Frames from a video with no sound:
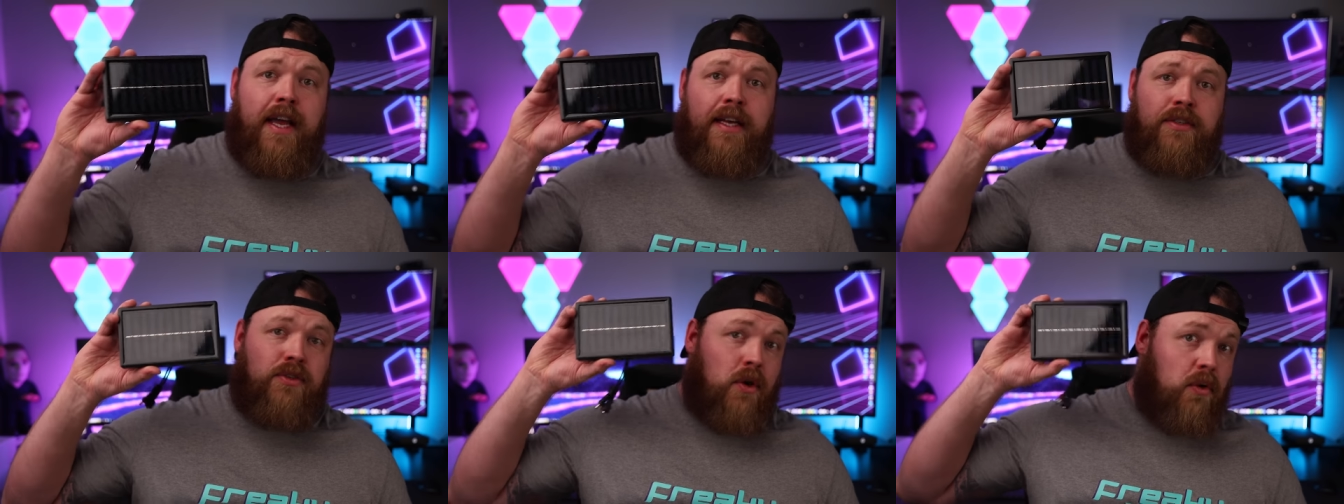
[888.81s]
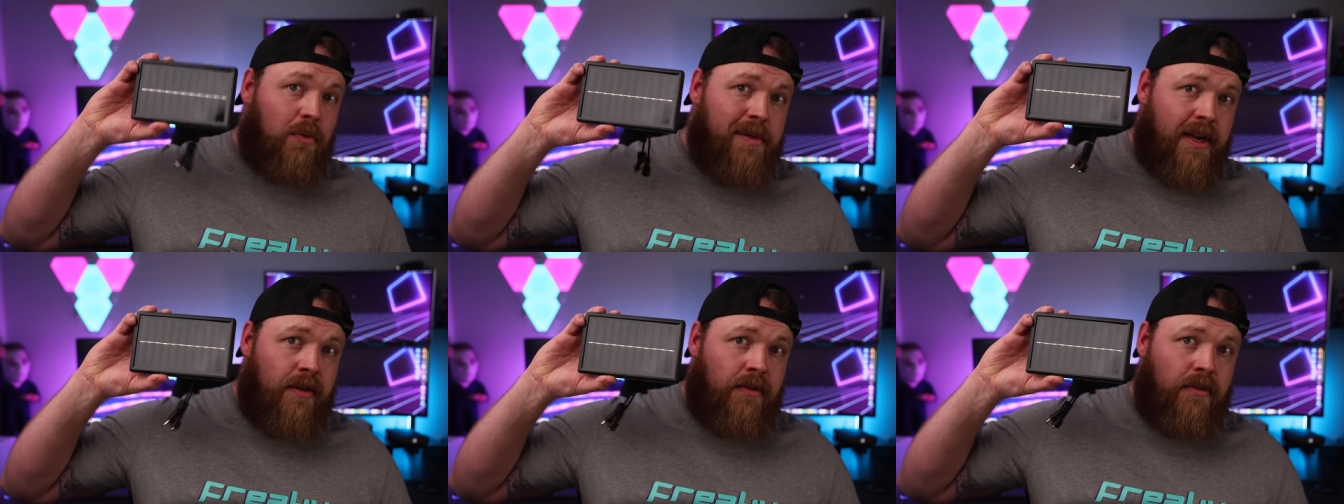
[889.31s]
a solar
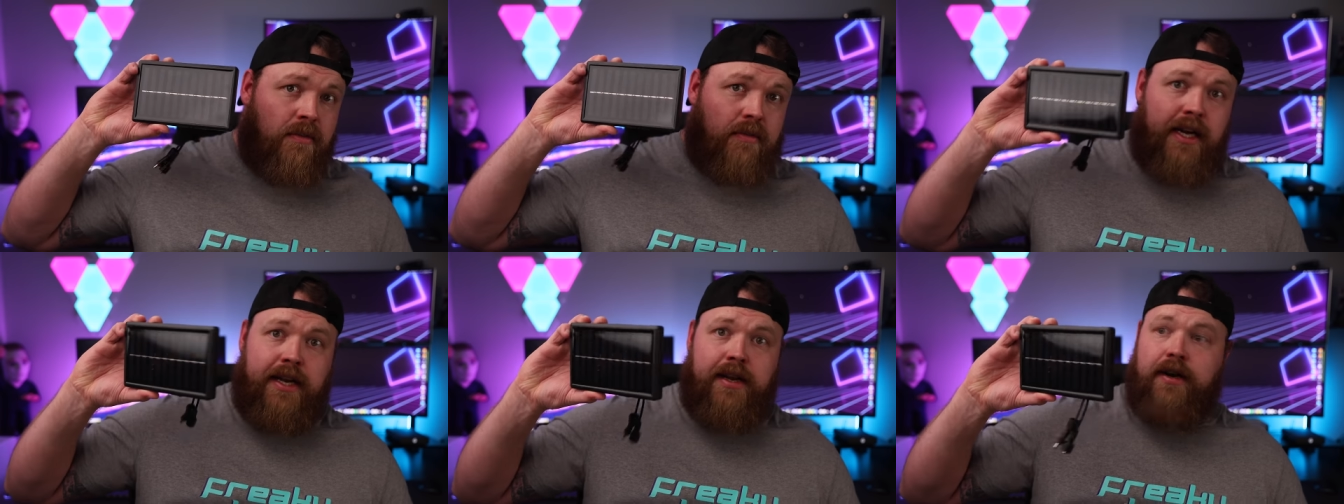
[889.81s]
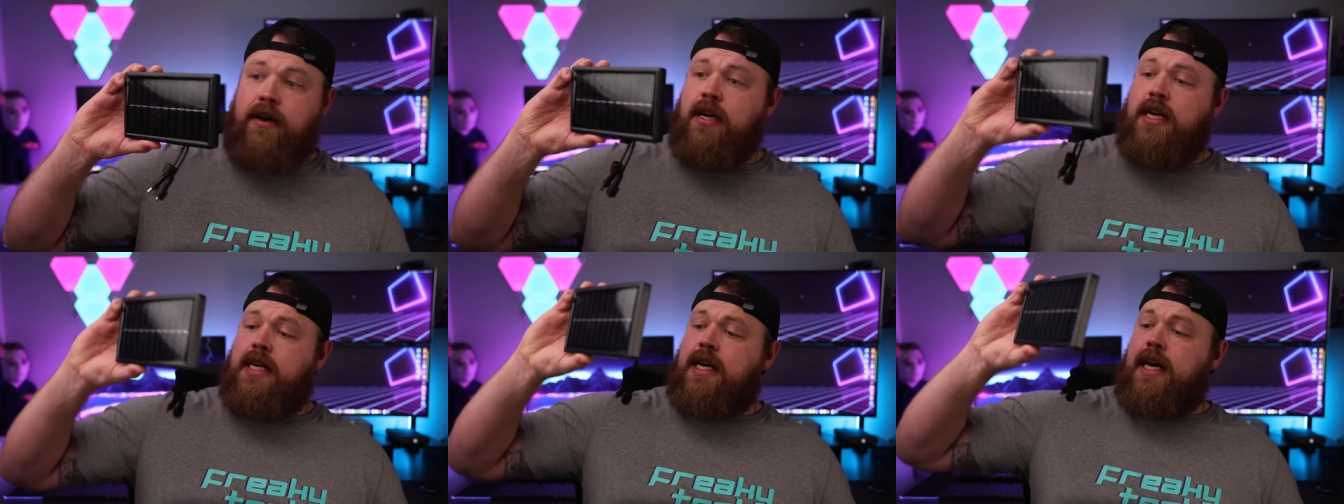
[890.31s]
panel right here
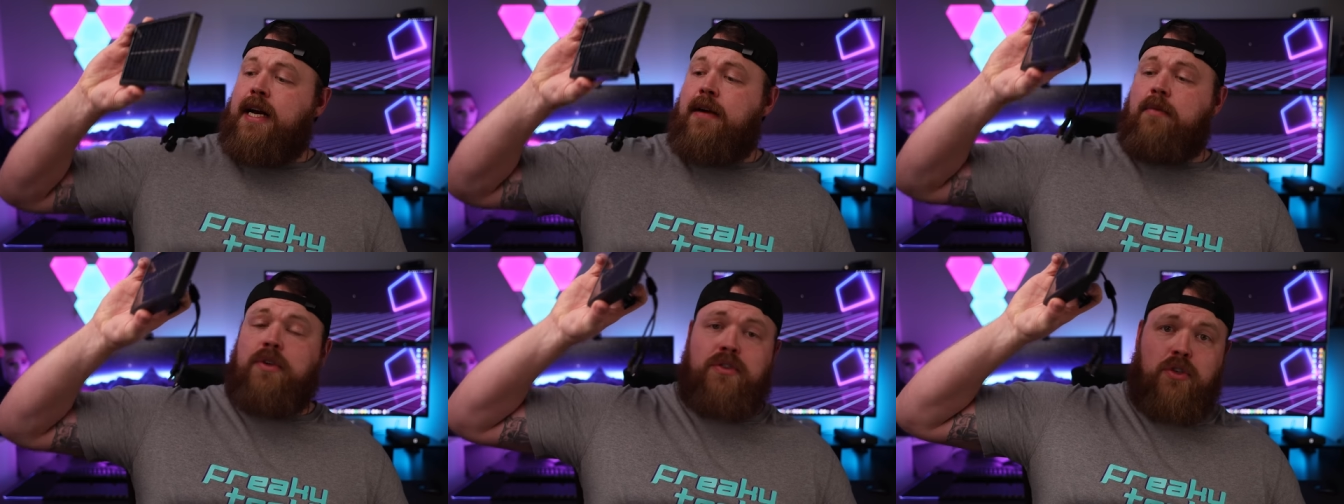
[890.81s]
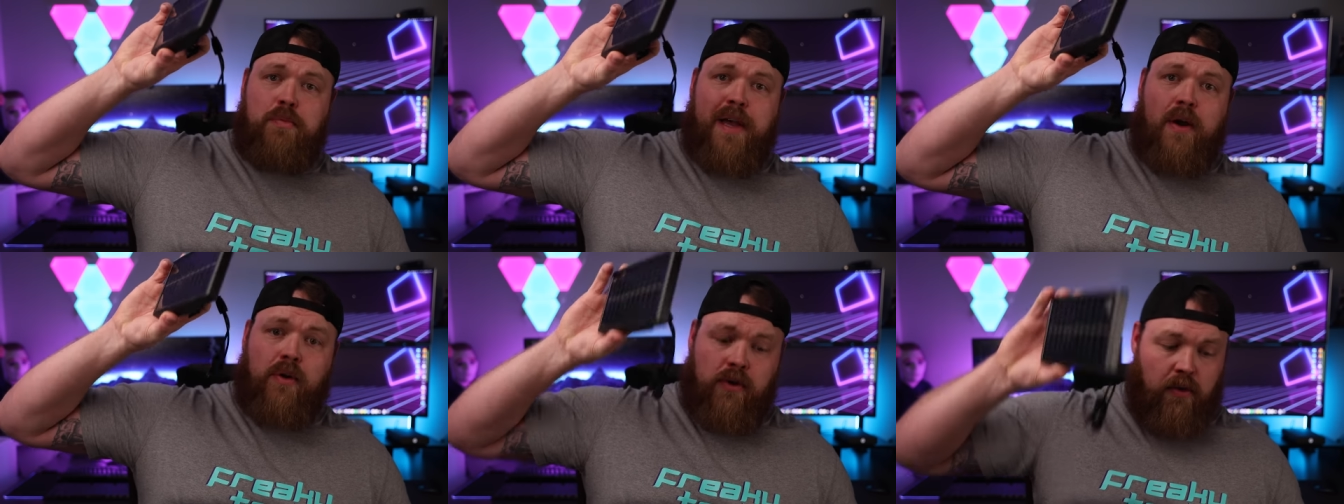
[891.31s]
with two
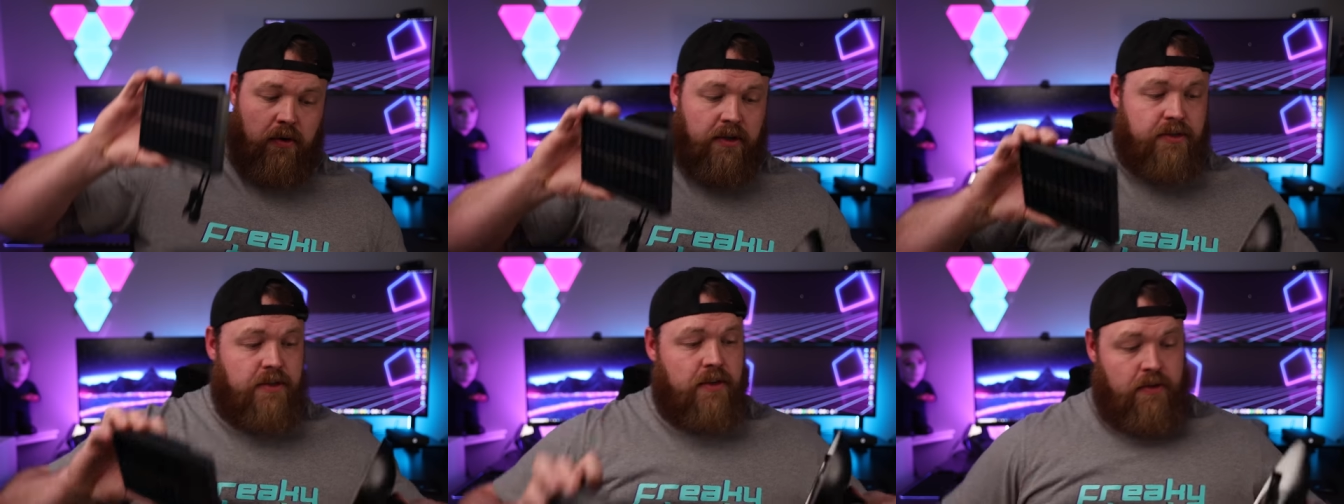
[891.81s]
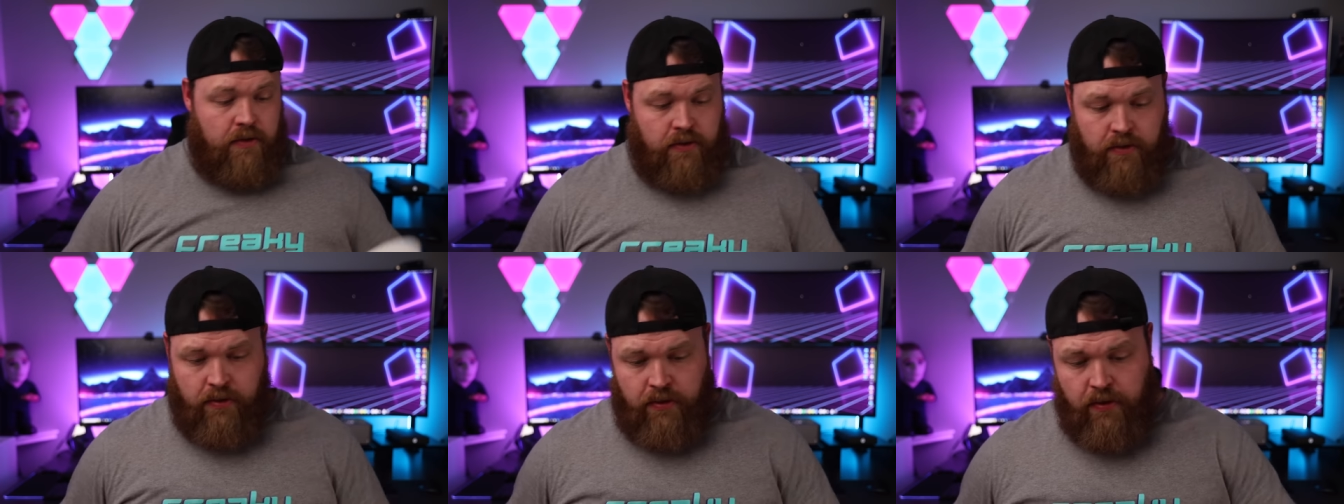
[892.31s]
power cords
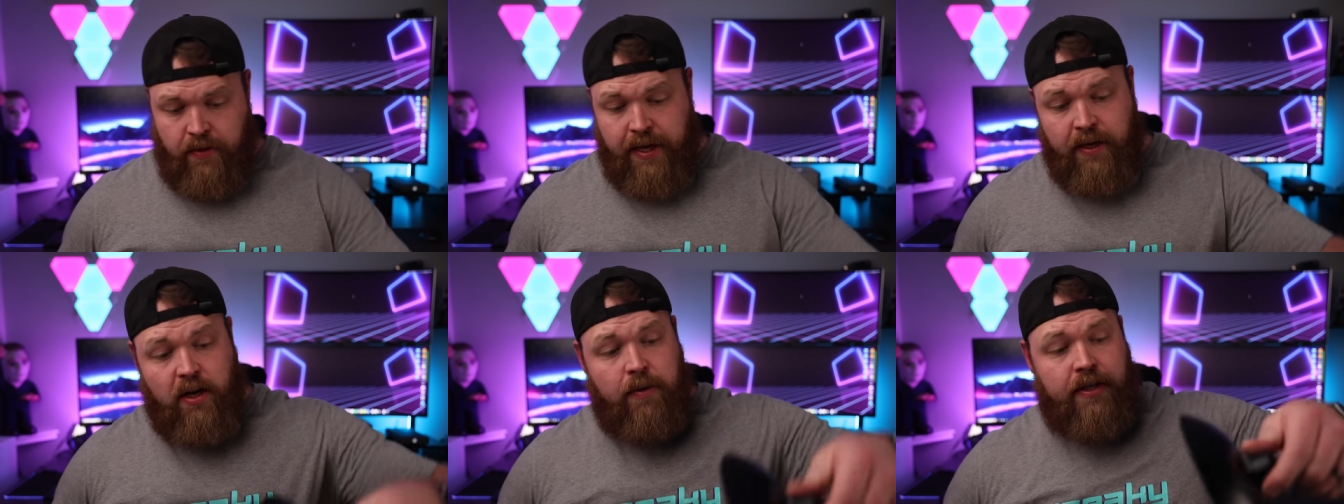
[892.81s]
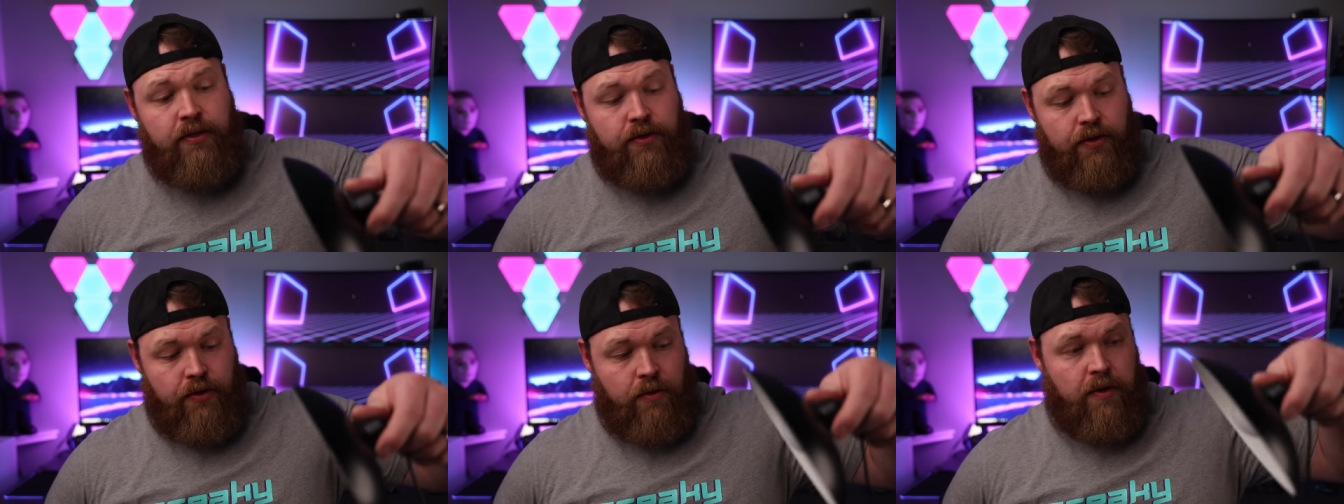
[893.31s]
that go
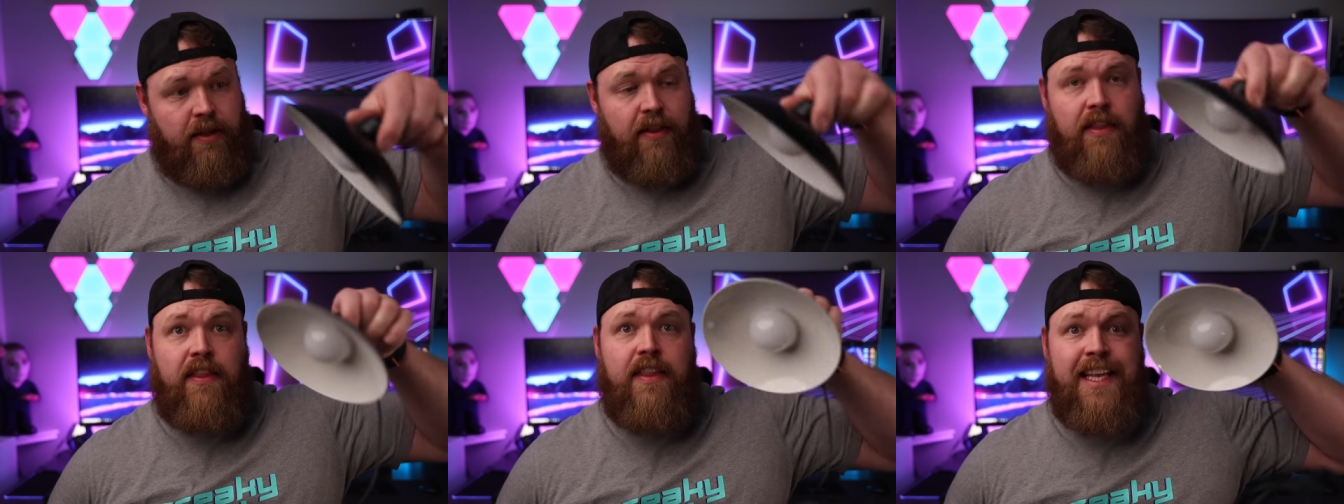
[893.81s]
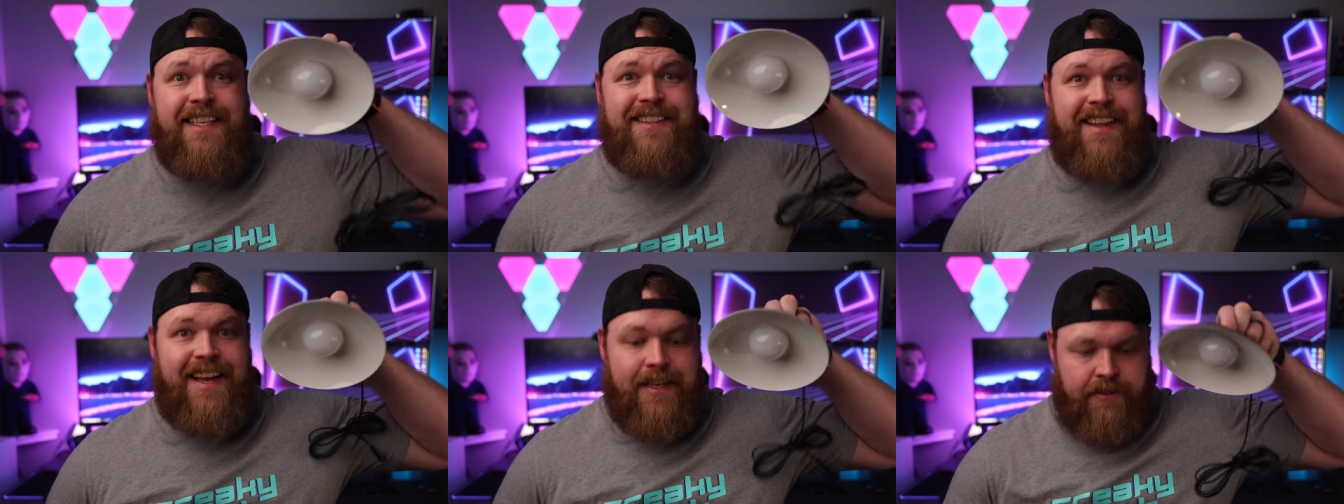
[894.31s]
into these
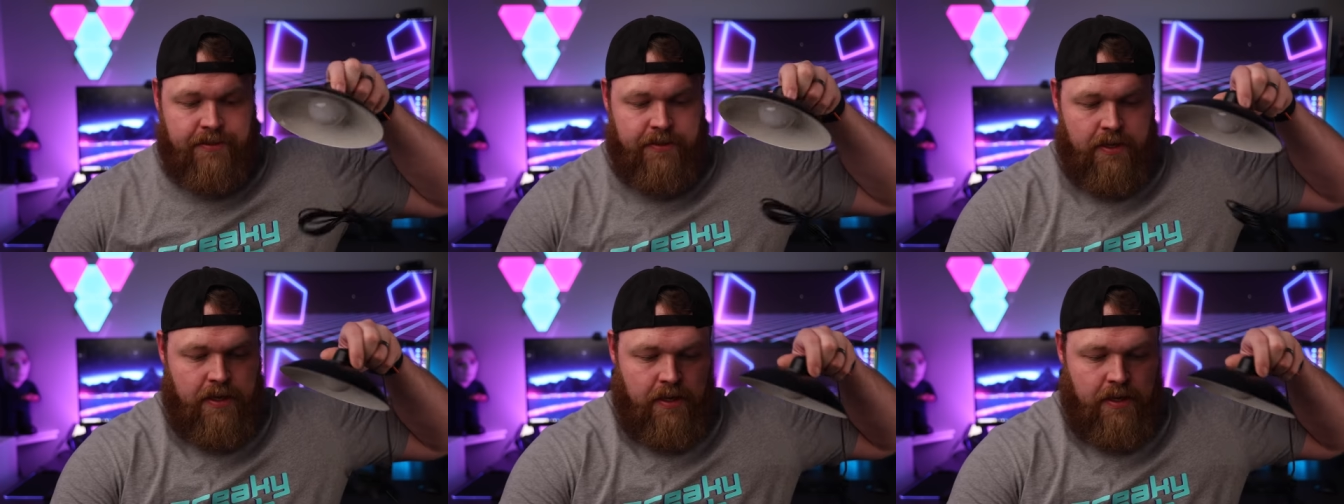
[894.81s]
lights.